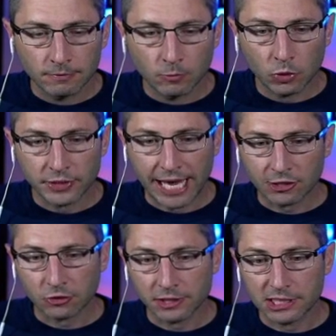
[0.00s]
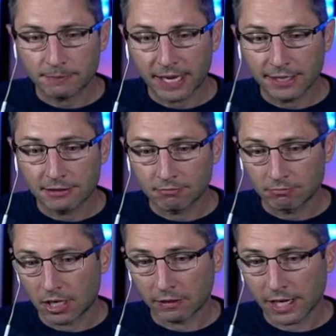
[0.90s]
will naturally spend
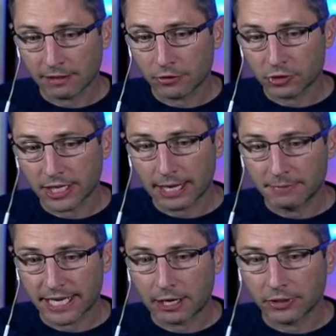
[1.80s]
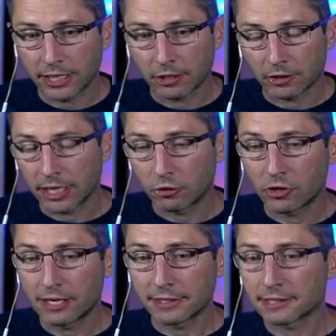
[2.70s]
a lot of their time down here and
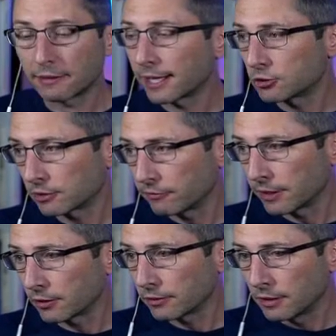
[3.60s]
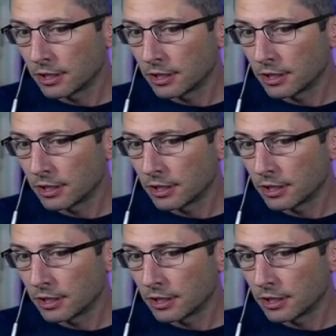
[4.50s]
create this electric field.